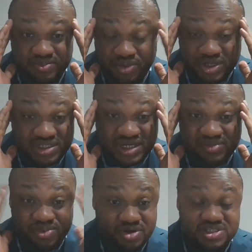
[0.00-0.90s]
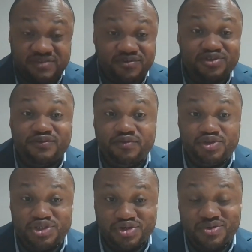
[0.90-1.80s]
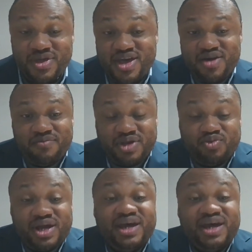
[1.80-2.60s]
political project for the future. But what